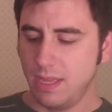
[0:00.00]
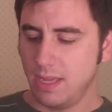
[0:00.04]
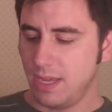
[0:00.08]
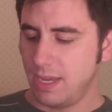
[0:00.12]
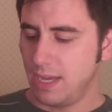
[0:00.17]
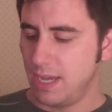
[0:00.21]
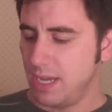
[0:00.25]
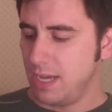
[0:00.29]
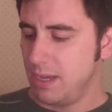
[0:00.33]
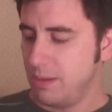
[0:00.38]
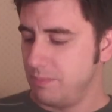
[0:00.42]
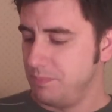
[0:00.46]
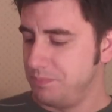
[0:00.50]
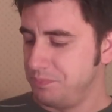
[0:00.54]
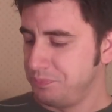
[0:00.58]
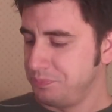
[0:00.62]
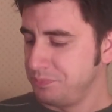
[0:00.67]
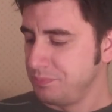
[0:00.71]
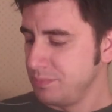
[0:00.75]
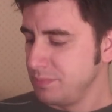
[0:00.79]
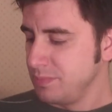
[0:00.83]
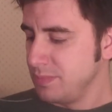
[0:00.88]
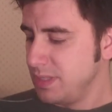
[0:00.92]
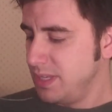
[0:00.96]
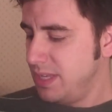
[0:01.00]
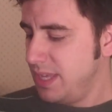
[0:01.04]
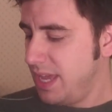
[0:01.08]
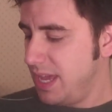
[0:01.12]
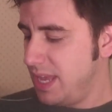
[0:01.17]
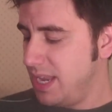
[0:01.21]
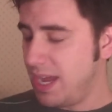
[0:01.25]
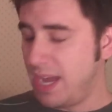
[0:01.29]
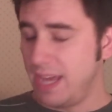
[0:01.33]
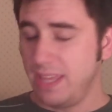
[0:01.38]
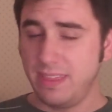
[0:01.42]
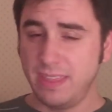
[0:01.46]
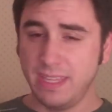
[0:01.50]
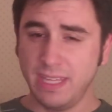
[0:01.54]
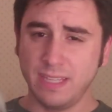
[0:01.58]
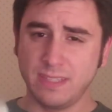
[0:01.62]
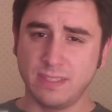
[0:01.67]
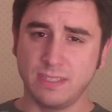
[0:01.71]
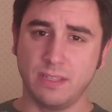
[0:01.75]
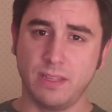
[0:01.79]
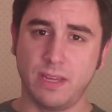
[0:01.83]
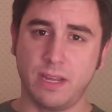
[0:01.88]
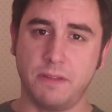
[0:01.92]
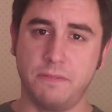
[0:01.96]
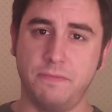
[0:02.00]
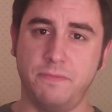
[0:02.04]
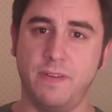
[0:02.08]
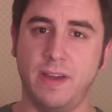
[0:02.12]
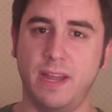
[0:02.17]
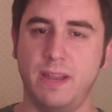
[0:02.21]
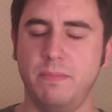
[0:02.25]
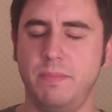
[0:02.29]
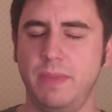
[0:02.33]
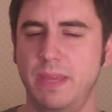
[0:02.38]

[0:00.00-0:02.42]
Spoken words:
And I think it's a lot of fun.